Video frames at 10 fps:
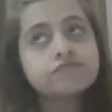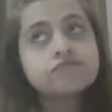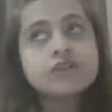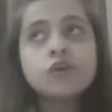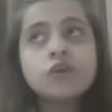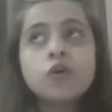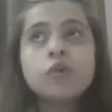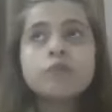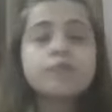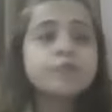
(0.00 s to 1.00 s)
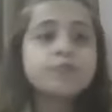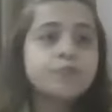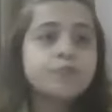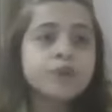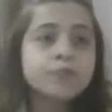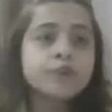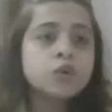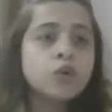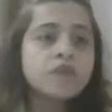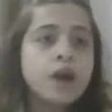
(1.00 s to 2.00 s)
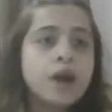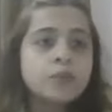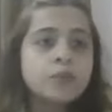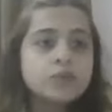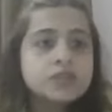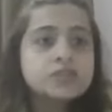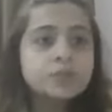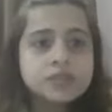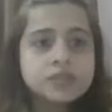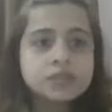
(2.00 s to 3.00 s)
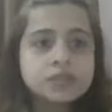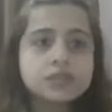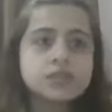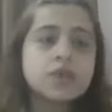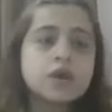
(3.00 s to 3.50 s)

you know, people who have come up with this business,